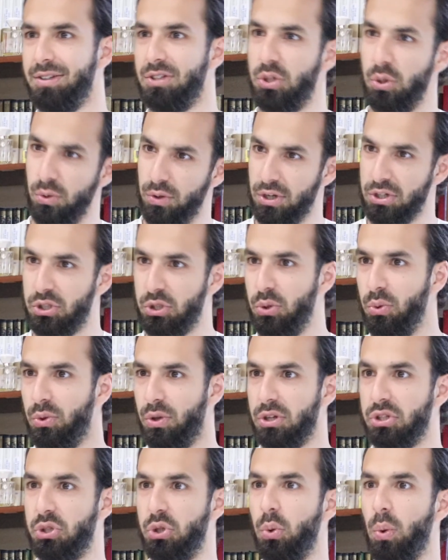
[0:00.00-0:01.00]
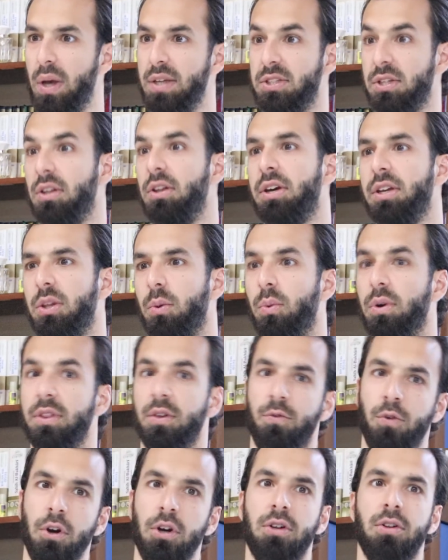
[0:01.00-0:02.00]
There's two ways to look at the world,
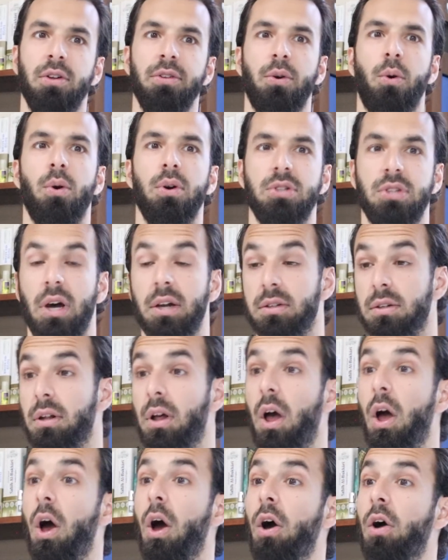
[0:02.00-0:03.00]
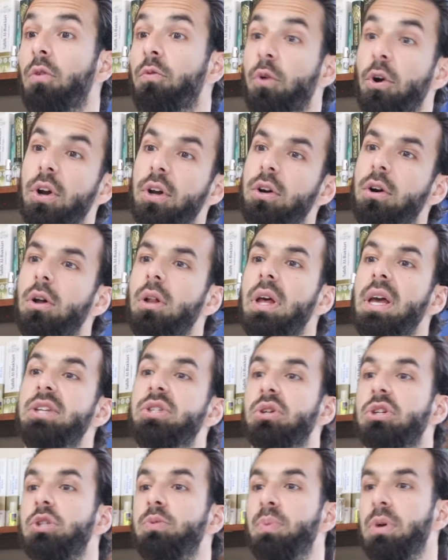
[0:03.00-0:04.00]
the vertical and the horizontal. Vertical is
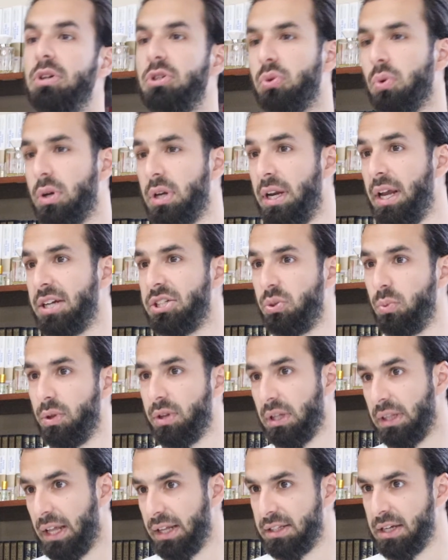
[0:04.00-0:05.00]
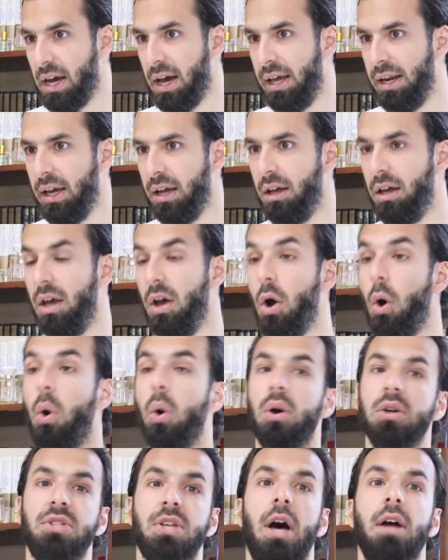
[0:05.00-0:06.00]
your spiritual connection with Allah ta'ala.
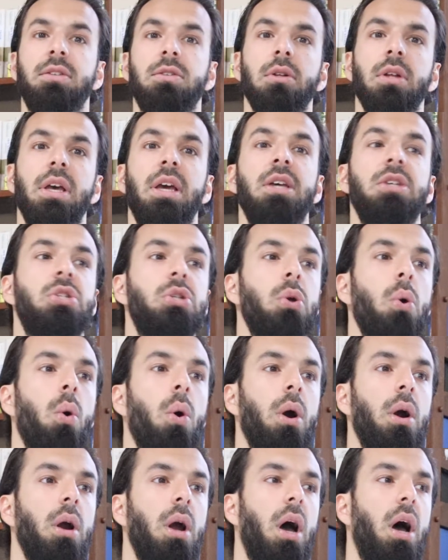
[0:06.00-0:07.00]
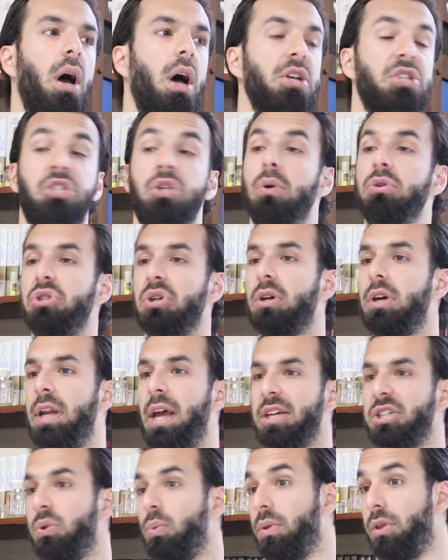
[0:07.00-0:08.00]
Horizontal is your social
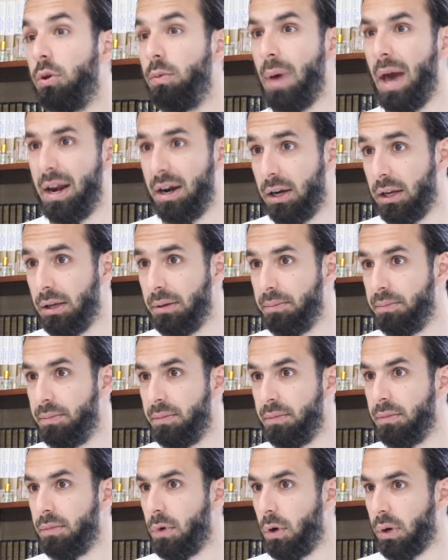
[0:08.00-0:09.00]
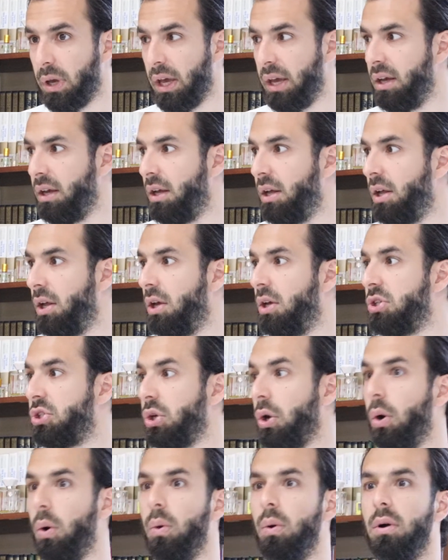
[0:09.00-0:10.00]
connection with humanity. Okay?
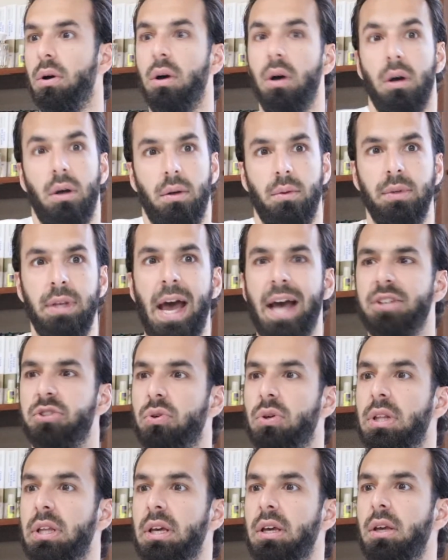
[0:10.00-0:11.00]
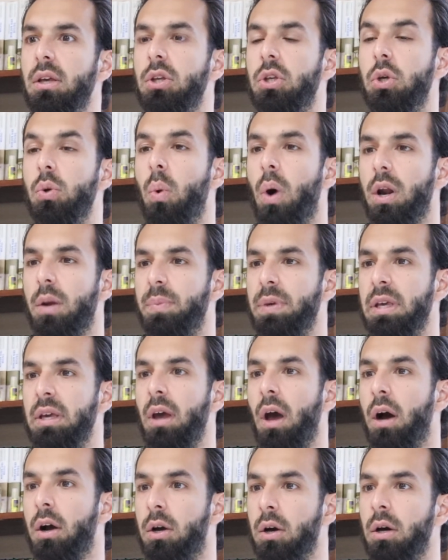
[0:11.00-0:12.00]
So naturally, you want to
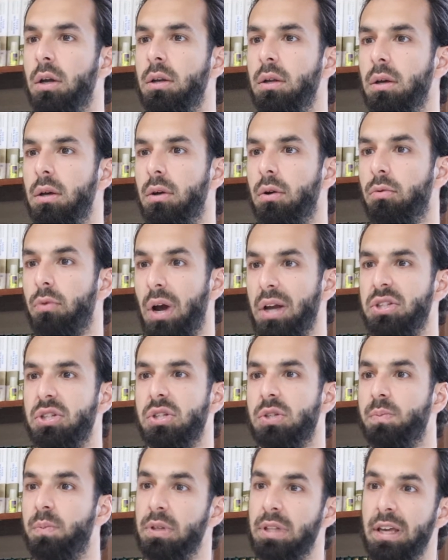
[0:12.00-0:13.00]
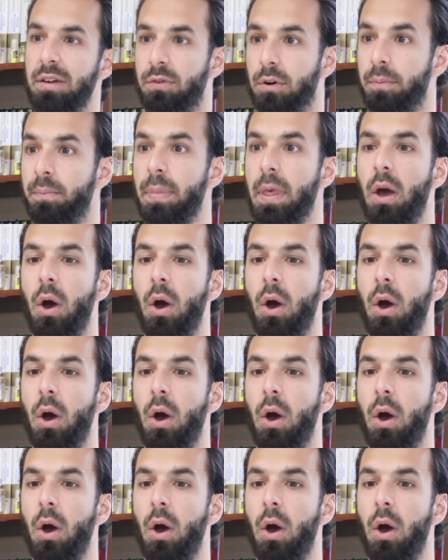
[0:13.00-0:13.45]
be a good, righteous believer.